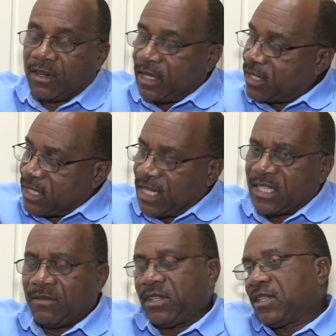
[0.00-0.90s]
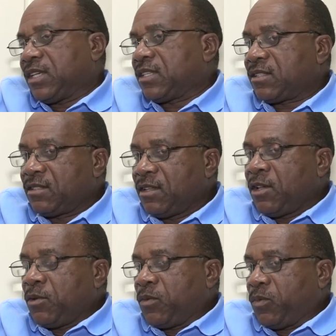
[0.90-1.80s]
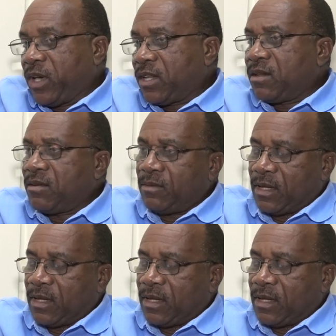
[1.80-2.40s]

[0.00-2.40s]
the coalition took office. When,